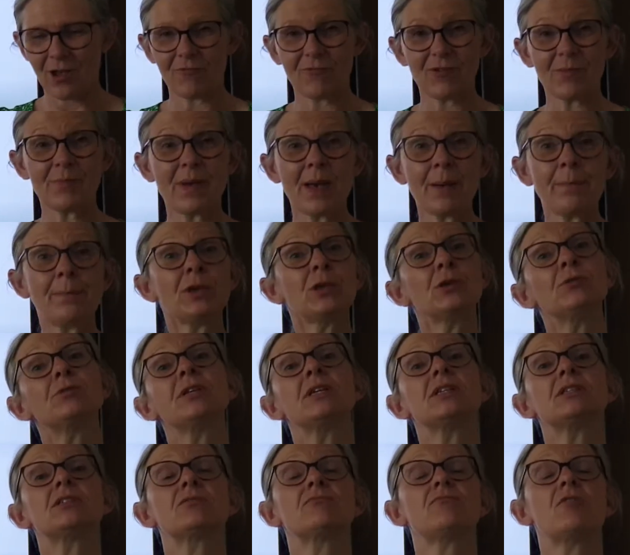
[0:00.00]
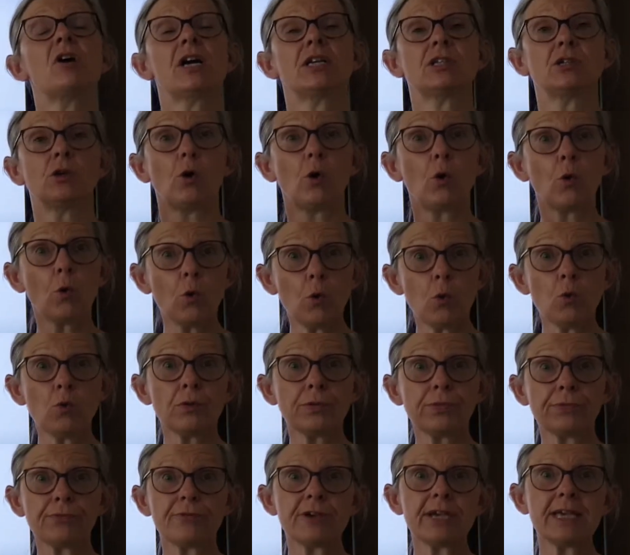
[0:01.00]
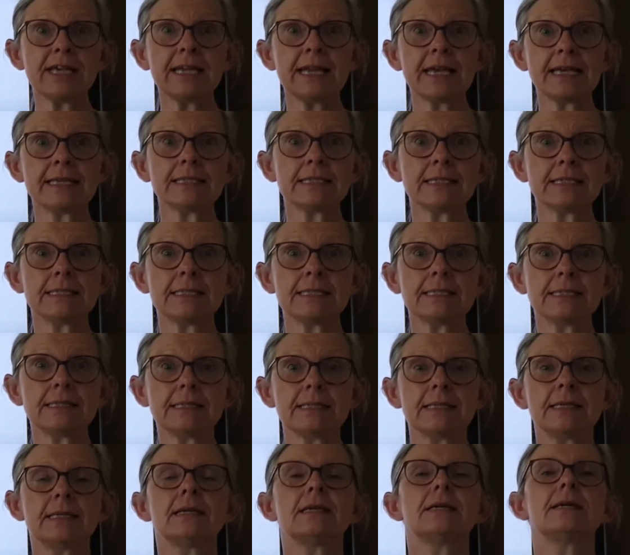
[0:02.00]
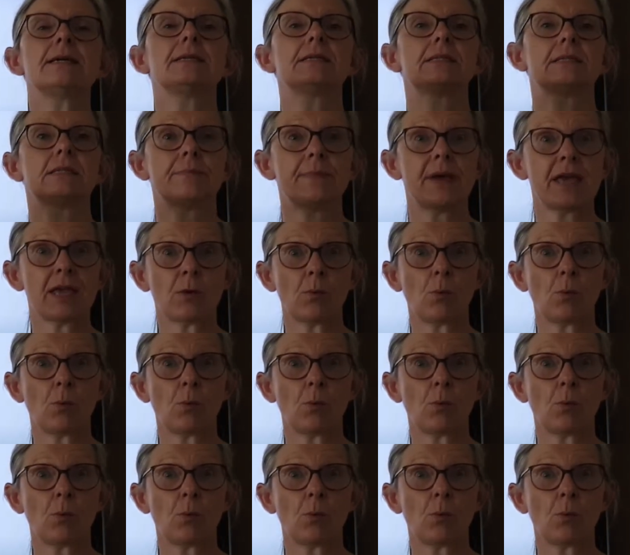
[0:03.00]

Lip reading: Remember, you need to write all three letters to make